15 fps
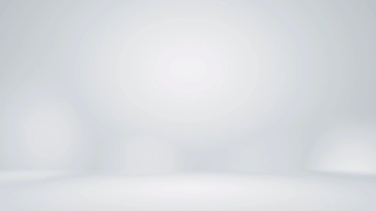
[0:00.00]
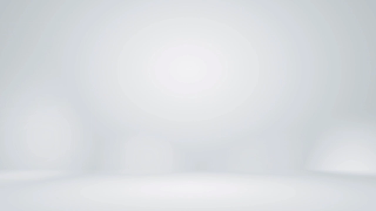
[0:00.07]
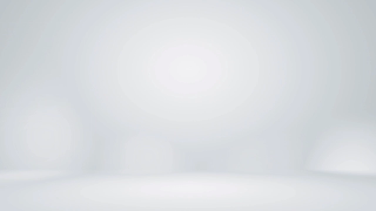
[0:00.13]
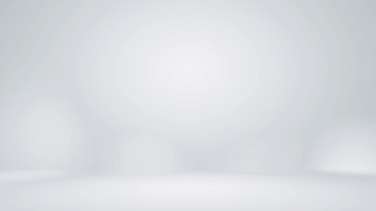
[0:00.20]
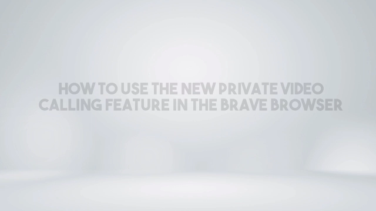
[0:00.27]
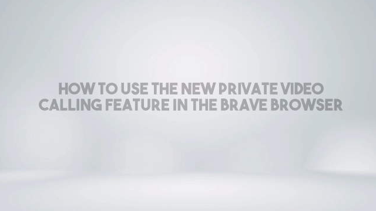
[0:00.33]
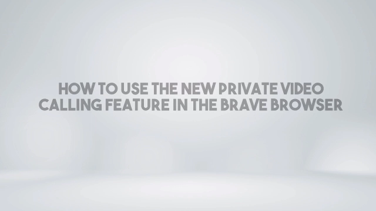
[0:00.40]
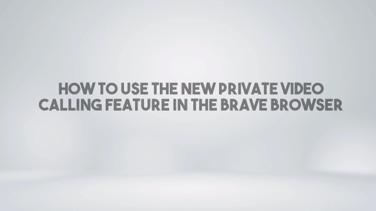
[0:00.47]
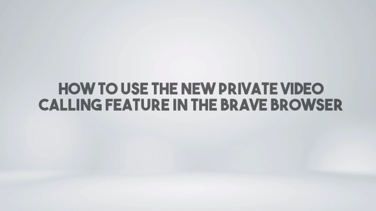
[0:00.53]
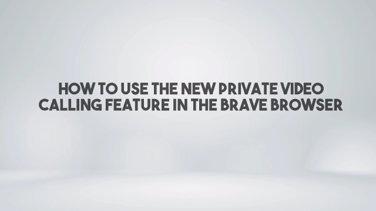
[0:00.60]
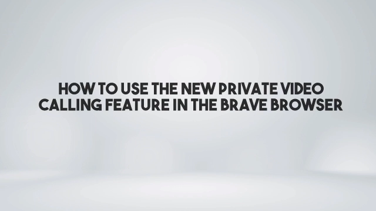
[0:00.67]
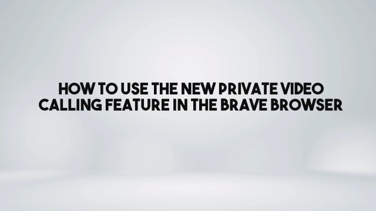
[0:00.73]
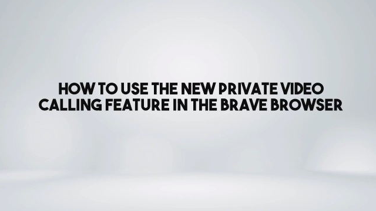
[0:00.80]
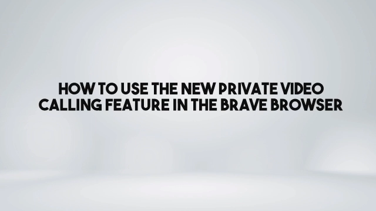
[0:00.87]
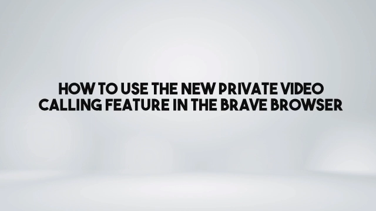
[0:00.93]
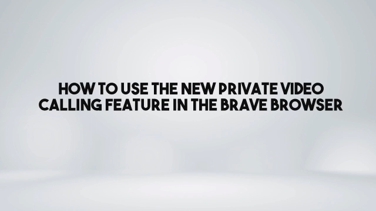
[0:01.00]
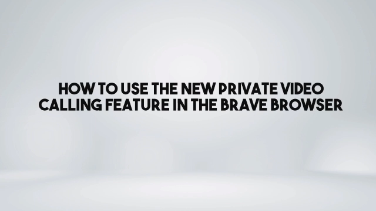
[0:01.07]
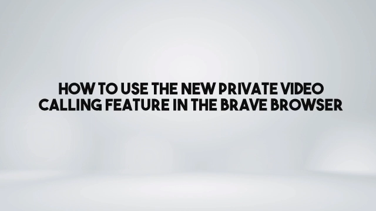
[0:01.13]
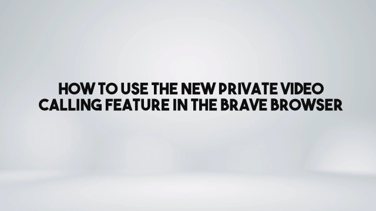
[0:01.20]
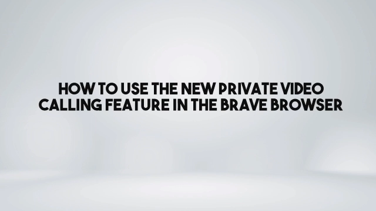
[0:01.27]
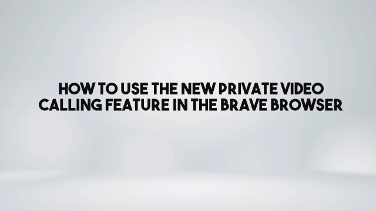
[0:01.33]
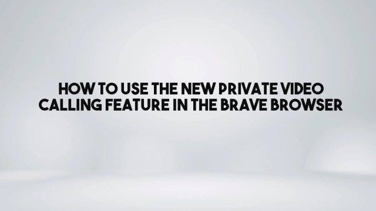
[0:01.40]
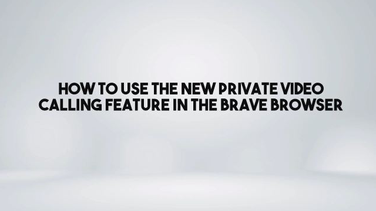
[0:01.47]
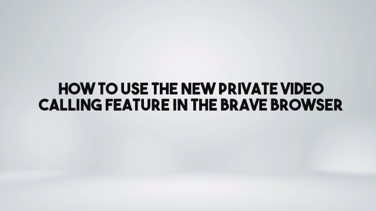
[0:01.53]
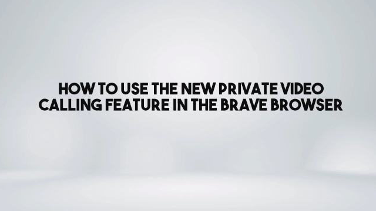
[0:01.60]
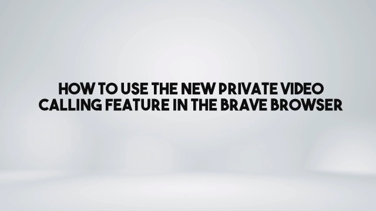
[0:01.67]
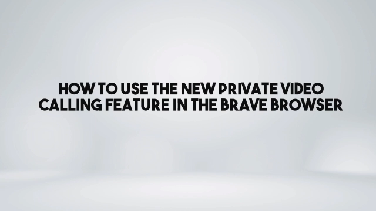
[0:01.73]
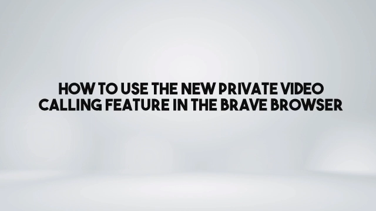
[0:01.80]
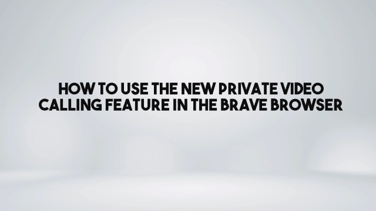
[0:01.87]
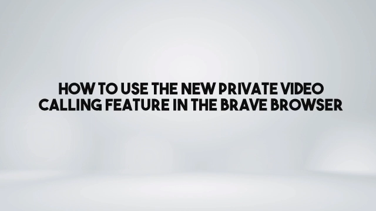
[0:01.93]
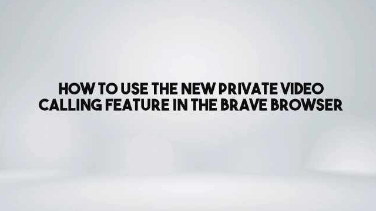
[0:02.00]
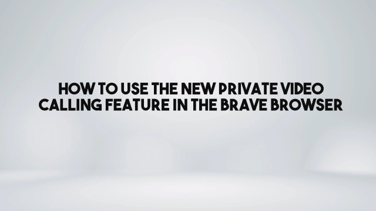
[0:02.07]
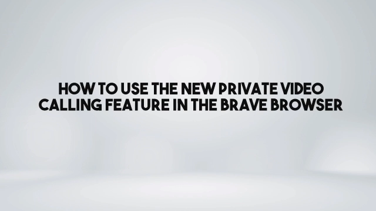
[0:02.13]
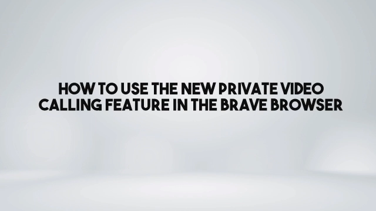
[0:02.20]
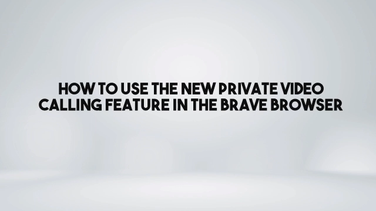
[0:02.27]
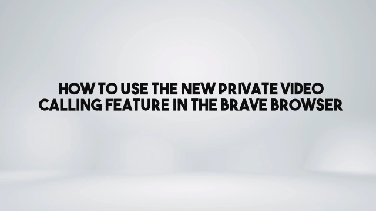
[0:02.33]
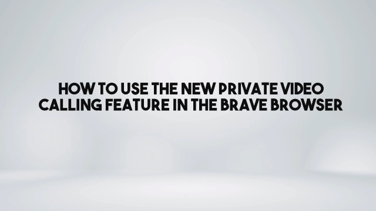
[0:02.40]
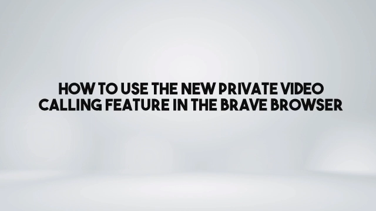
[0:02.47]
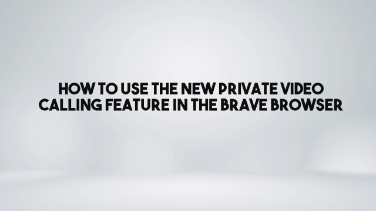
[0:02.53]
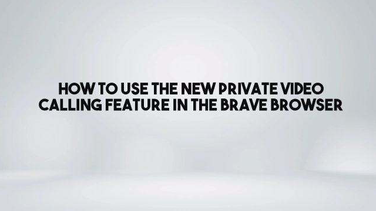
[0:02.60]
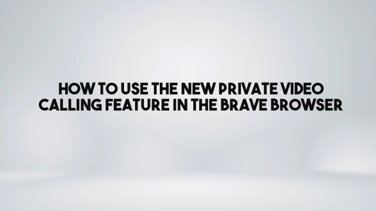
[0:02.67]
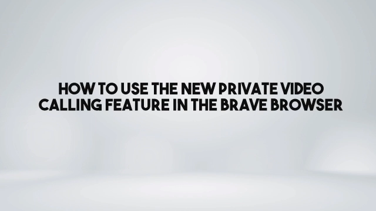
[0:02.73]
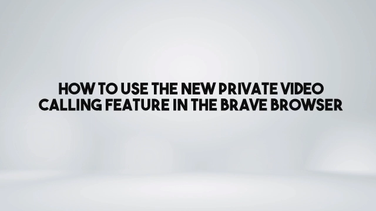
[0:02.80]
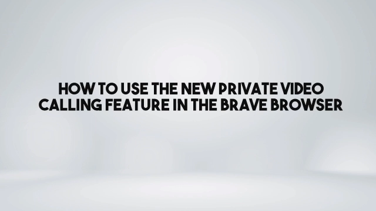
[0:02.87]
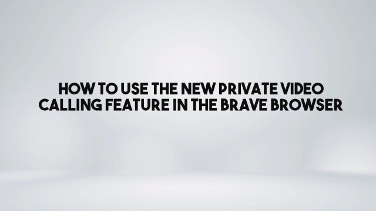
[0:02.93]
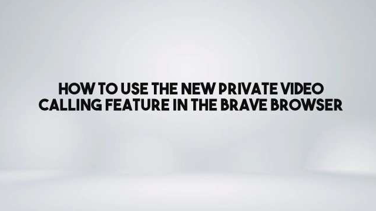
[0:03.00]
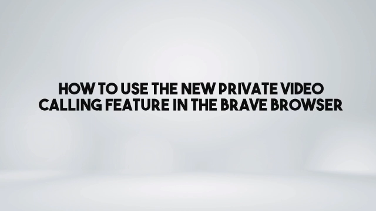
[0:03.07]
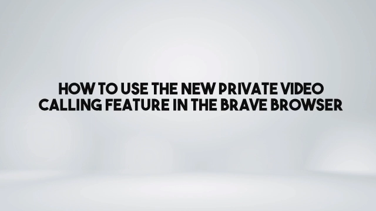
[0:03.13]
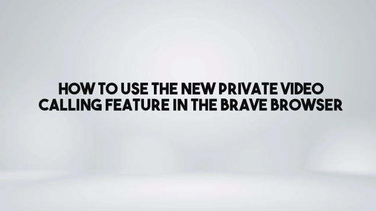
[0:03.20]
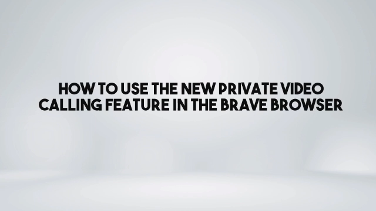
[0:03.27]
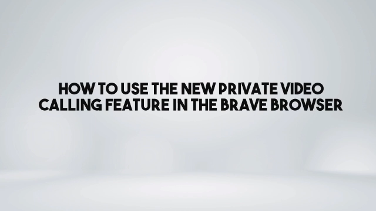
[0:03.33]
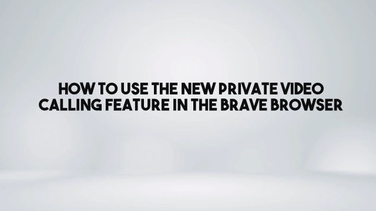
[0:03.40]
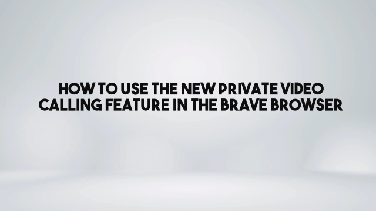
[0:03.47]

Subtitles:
(no speaker visible)